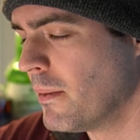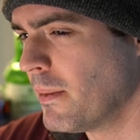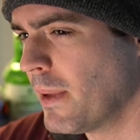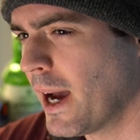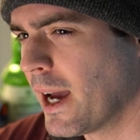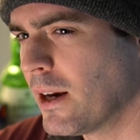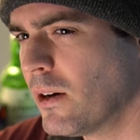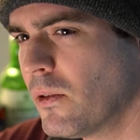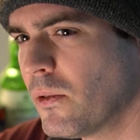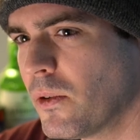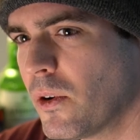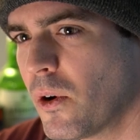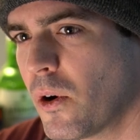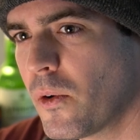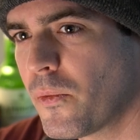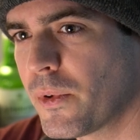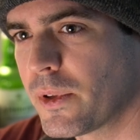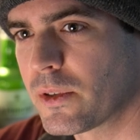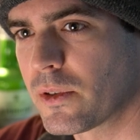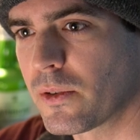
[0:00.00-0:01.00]
I don't
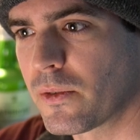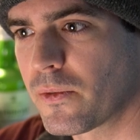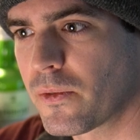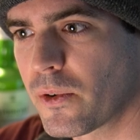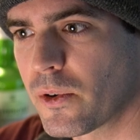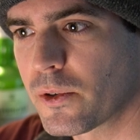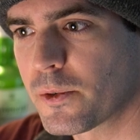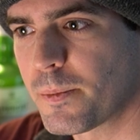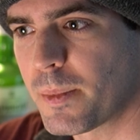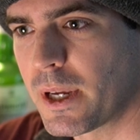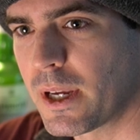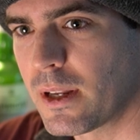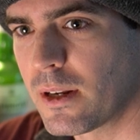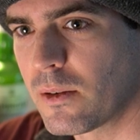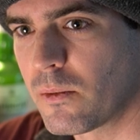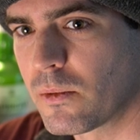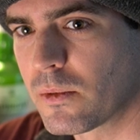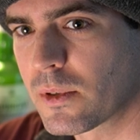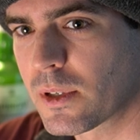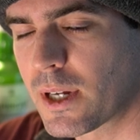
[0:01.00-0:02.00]
know if it's the first
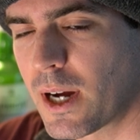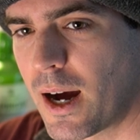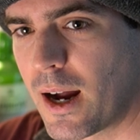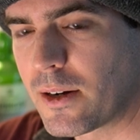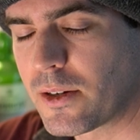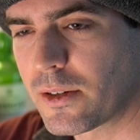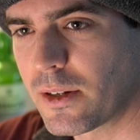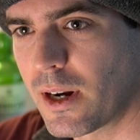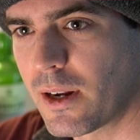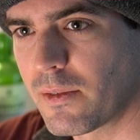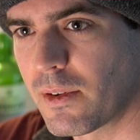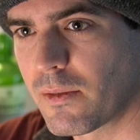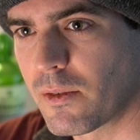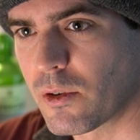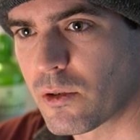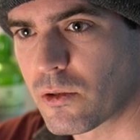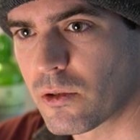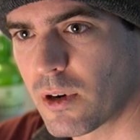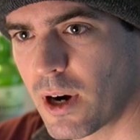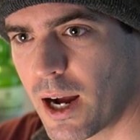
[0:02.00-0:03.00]
peated scotch that I've
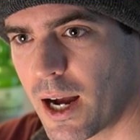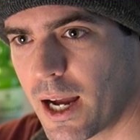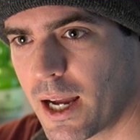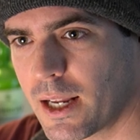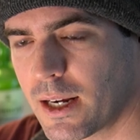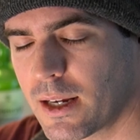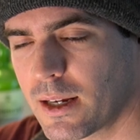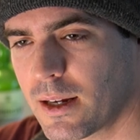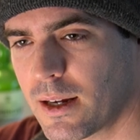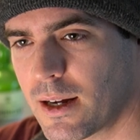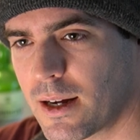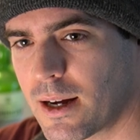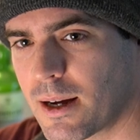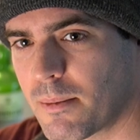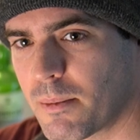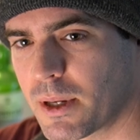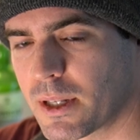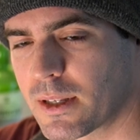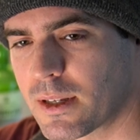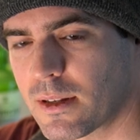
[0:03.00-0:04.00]
ever tried,
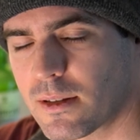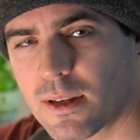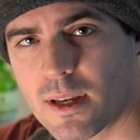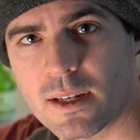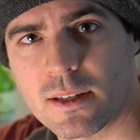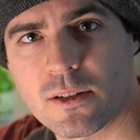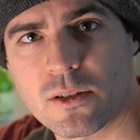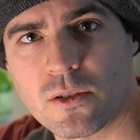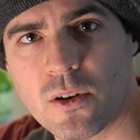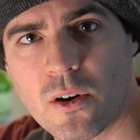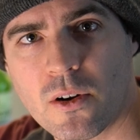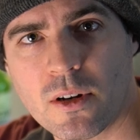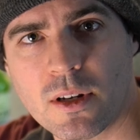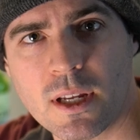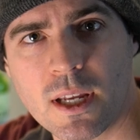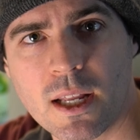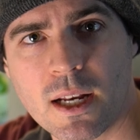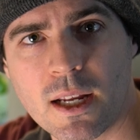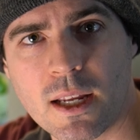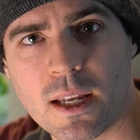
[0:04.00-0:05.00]
but since I
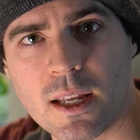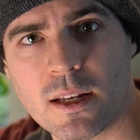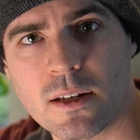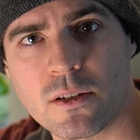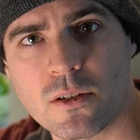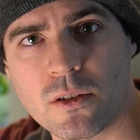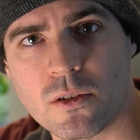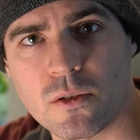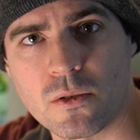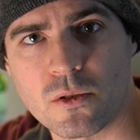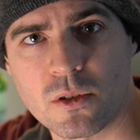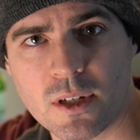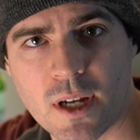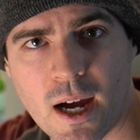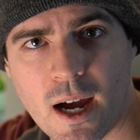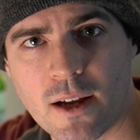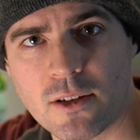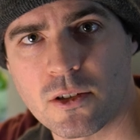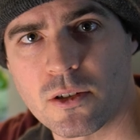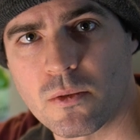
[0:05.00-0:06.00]
started getting into
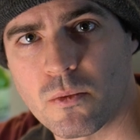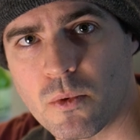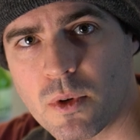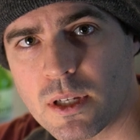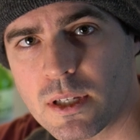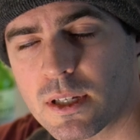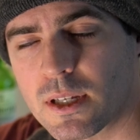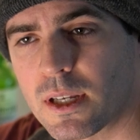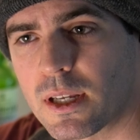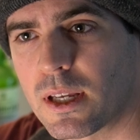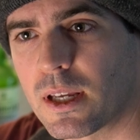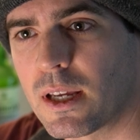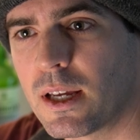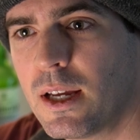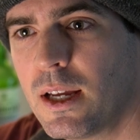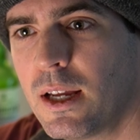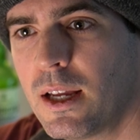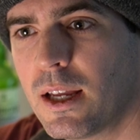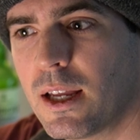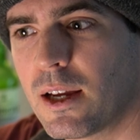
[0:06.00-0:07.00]
scotch and whiskey,
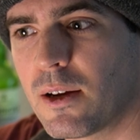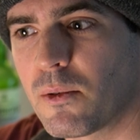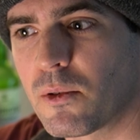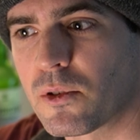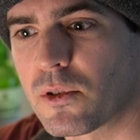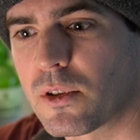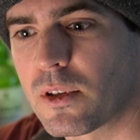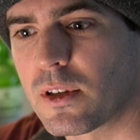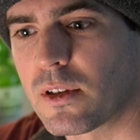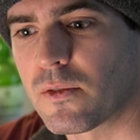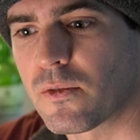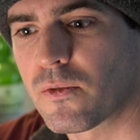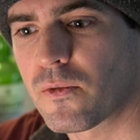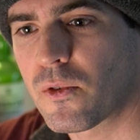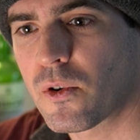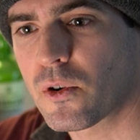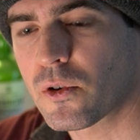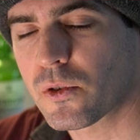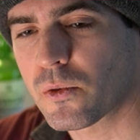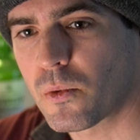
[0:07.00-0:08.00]
it was the
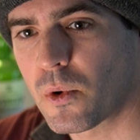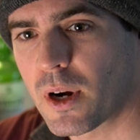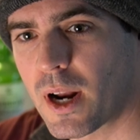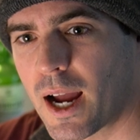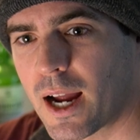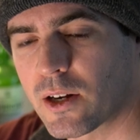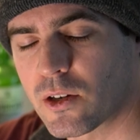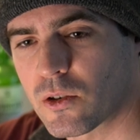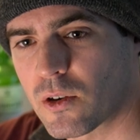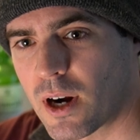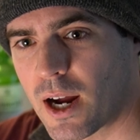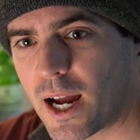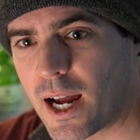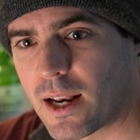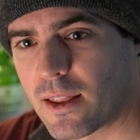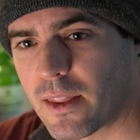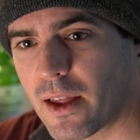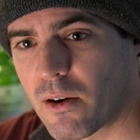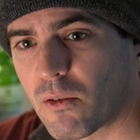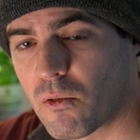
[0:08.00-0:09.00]
first one I
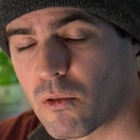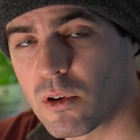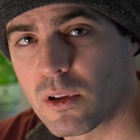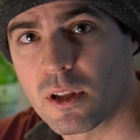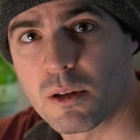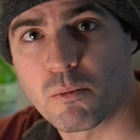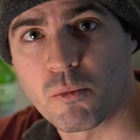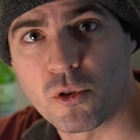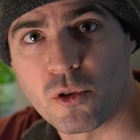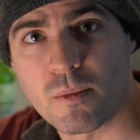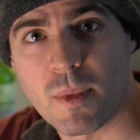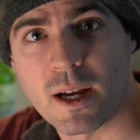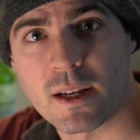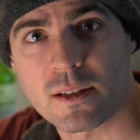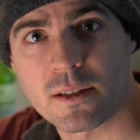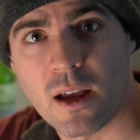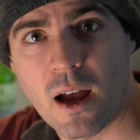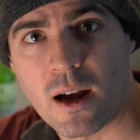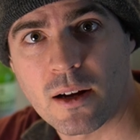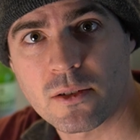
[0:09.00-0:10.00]
tried that really blew my
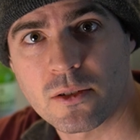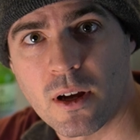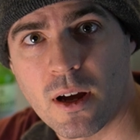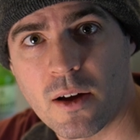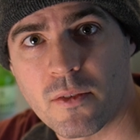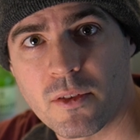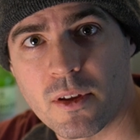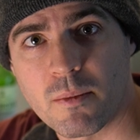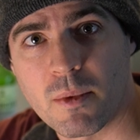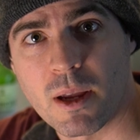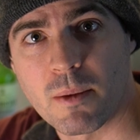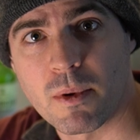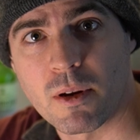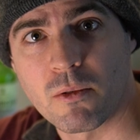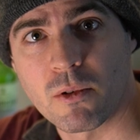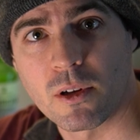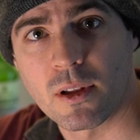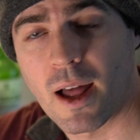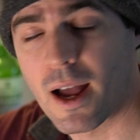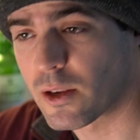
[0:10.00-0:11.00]
socks off, that made me
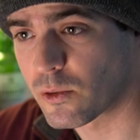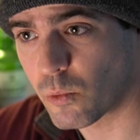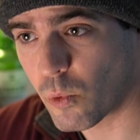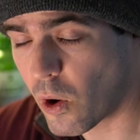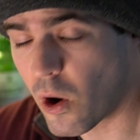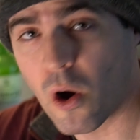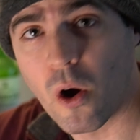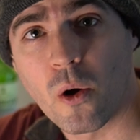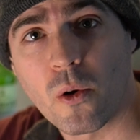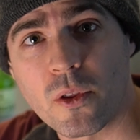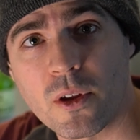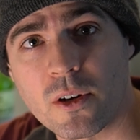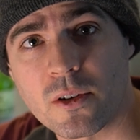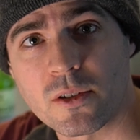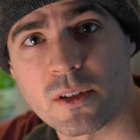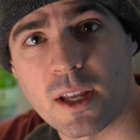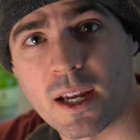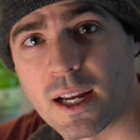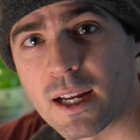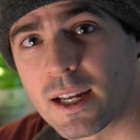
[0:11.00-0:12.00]
realize, whoa,
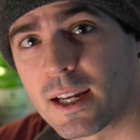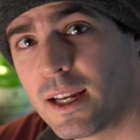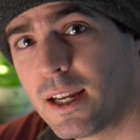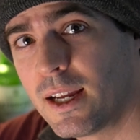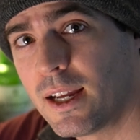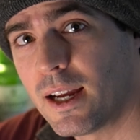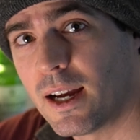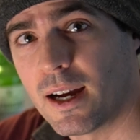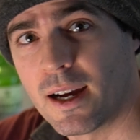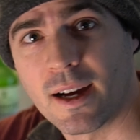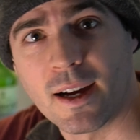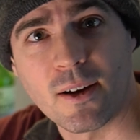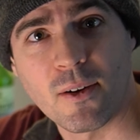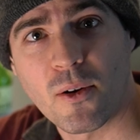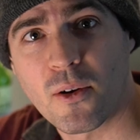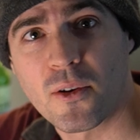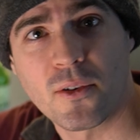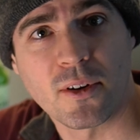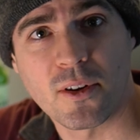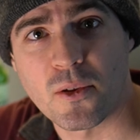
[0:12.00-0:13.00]
there's like a
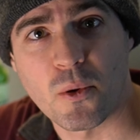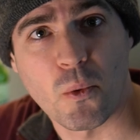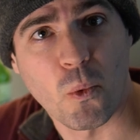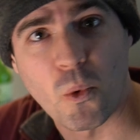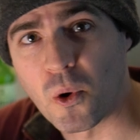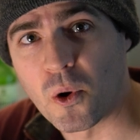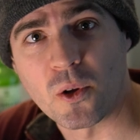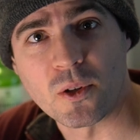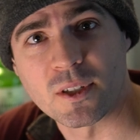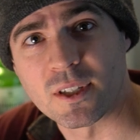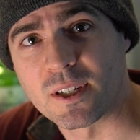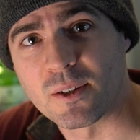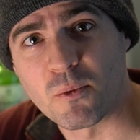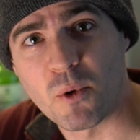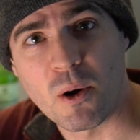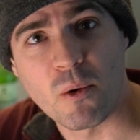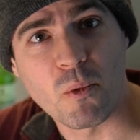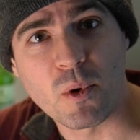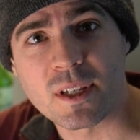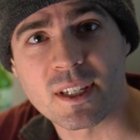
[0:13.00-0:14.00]
whole other world to
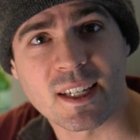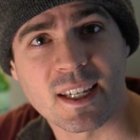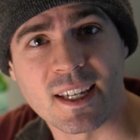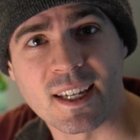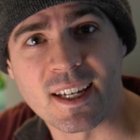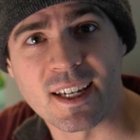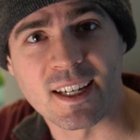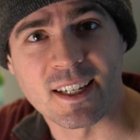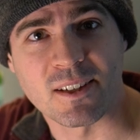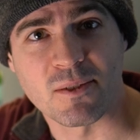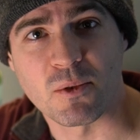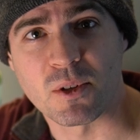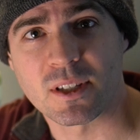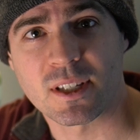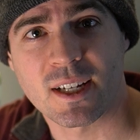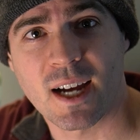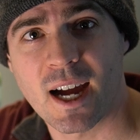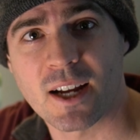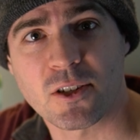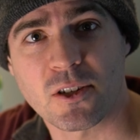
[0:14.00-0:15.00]
what whiskey is and what
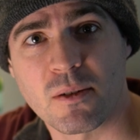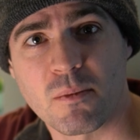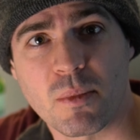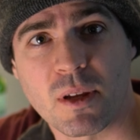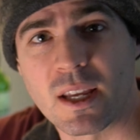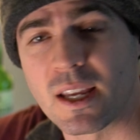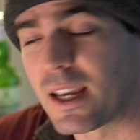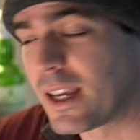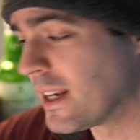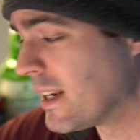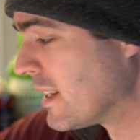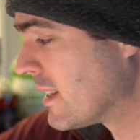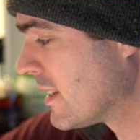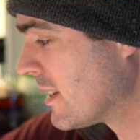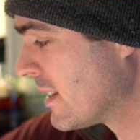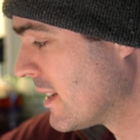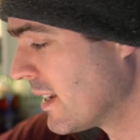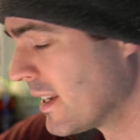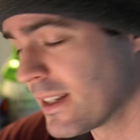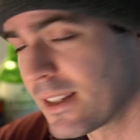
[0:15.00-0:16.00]
scotch could be, and
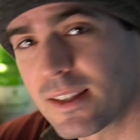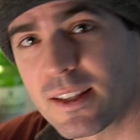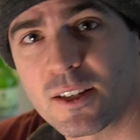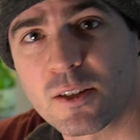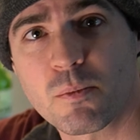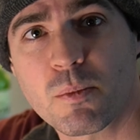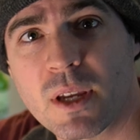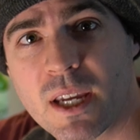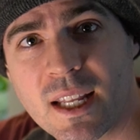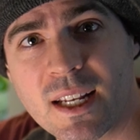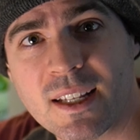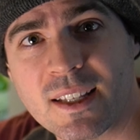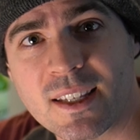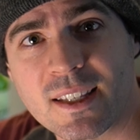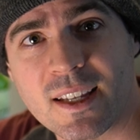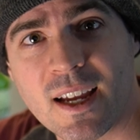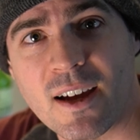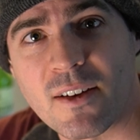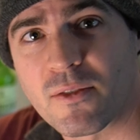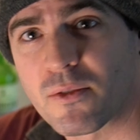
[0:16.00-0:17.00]
it's this peated
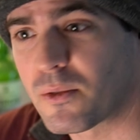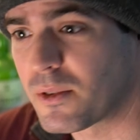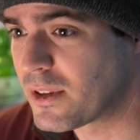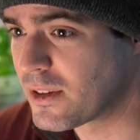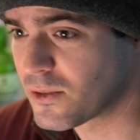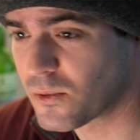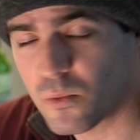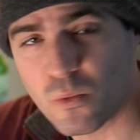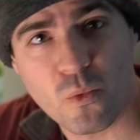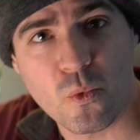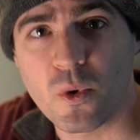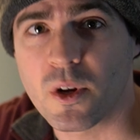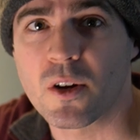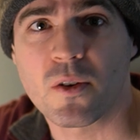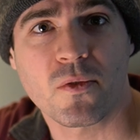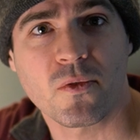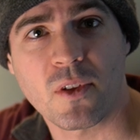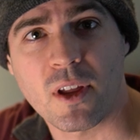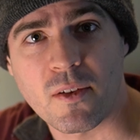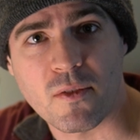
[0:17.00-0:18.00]
stuff with this
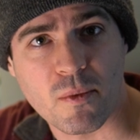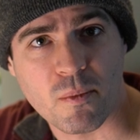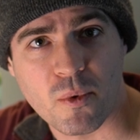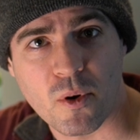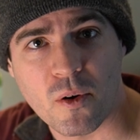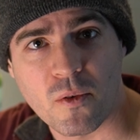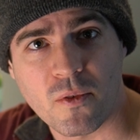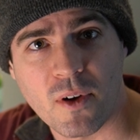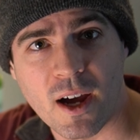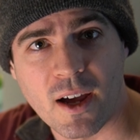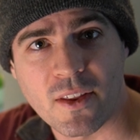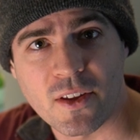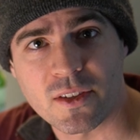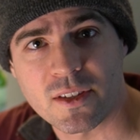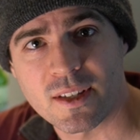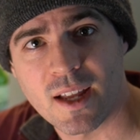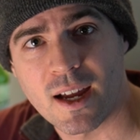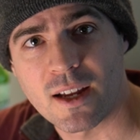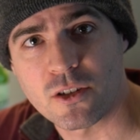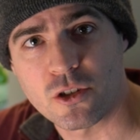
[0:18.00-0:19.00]
weird flavor profile
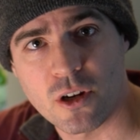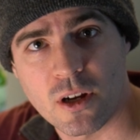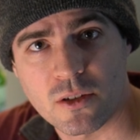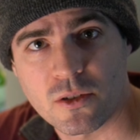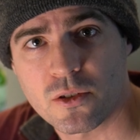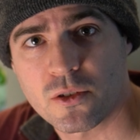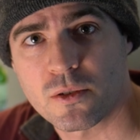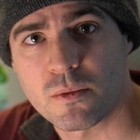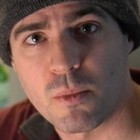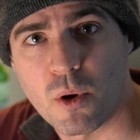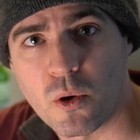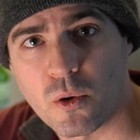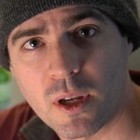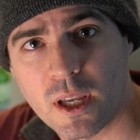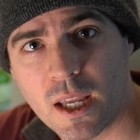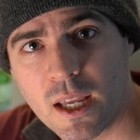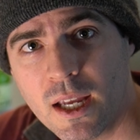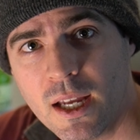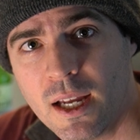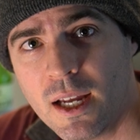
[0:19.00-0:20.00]
that's not just
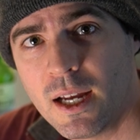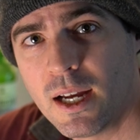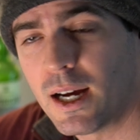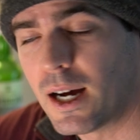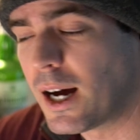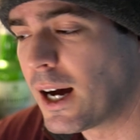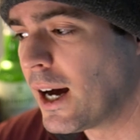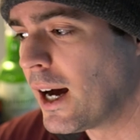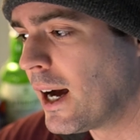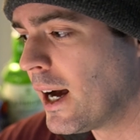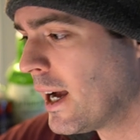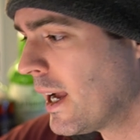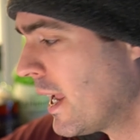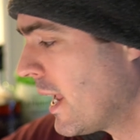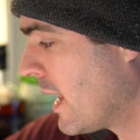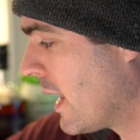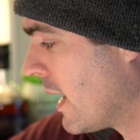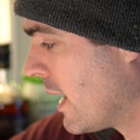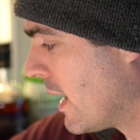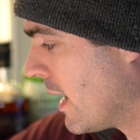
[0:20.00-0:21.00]
smoky.
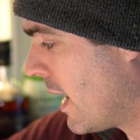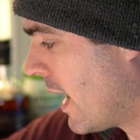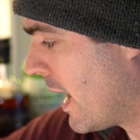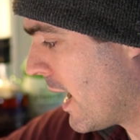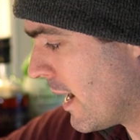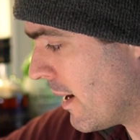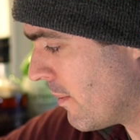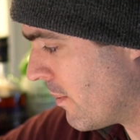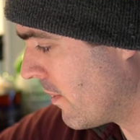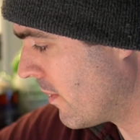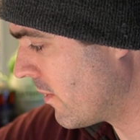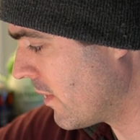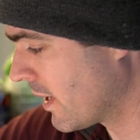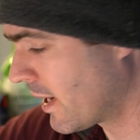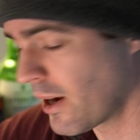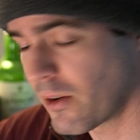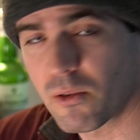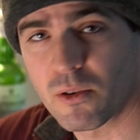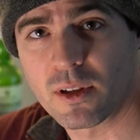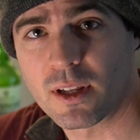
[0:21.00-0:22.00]
And I
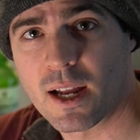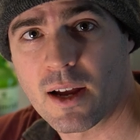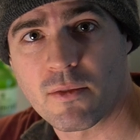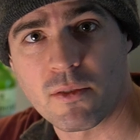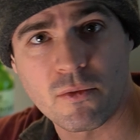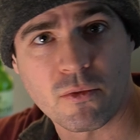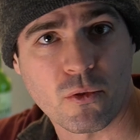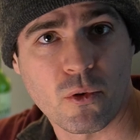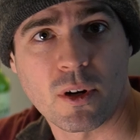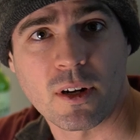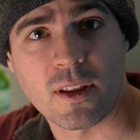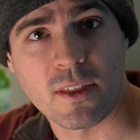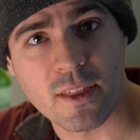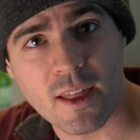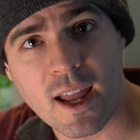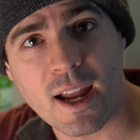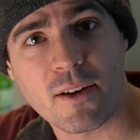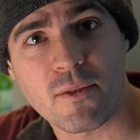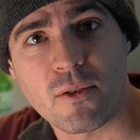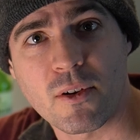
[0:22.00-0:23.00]
think I really have Laphroaig to
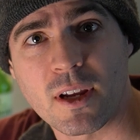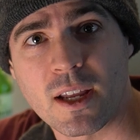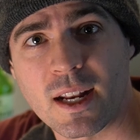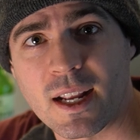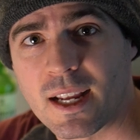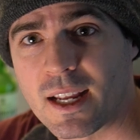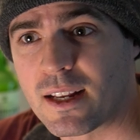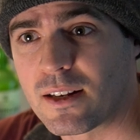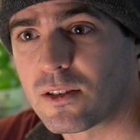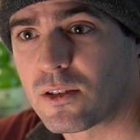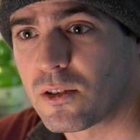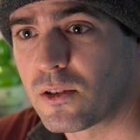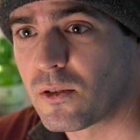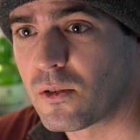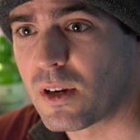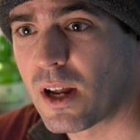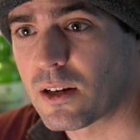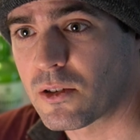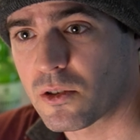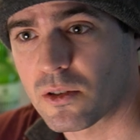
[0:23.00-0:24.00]
thank for getting
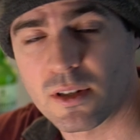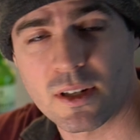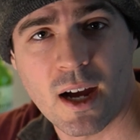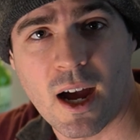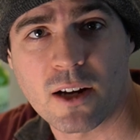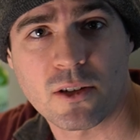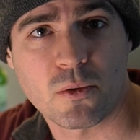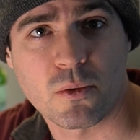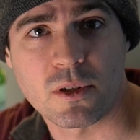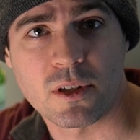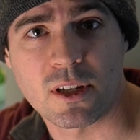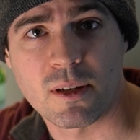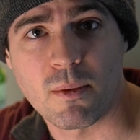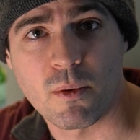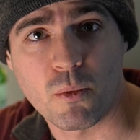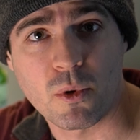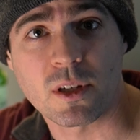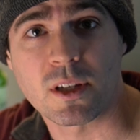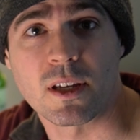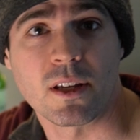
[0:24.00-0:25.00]
into not just scotch whiskey,
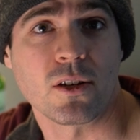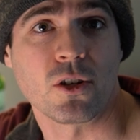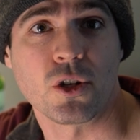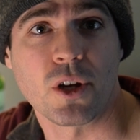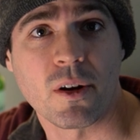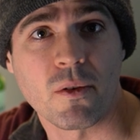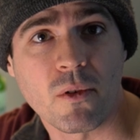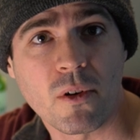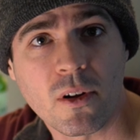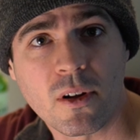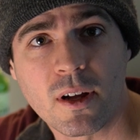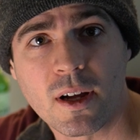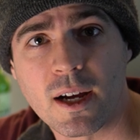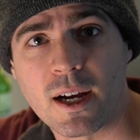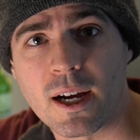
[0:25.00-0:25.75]
but whiskey in general.